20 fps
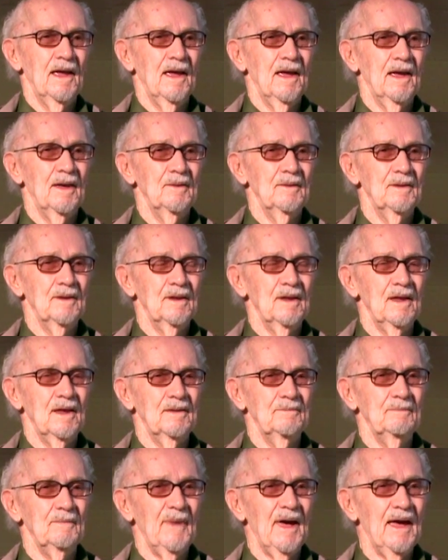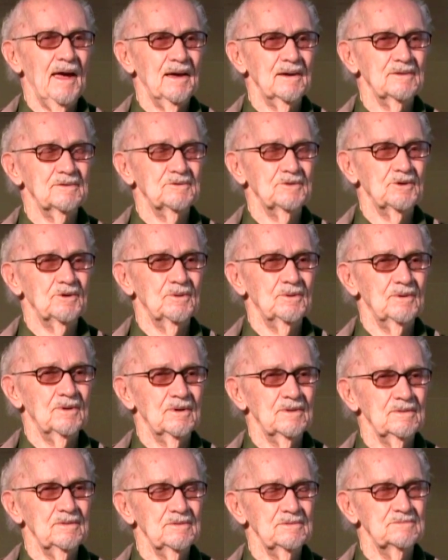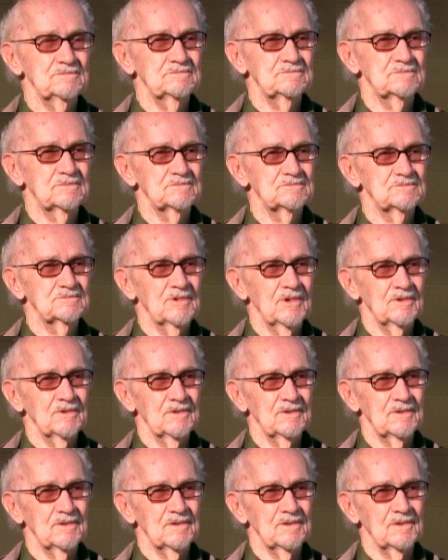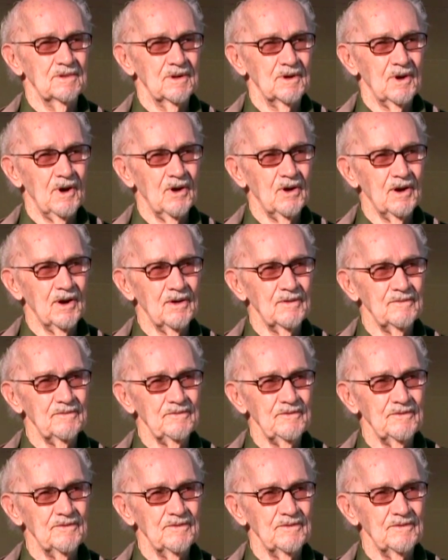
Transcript: and back to Le Havre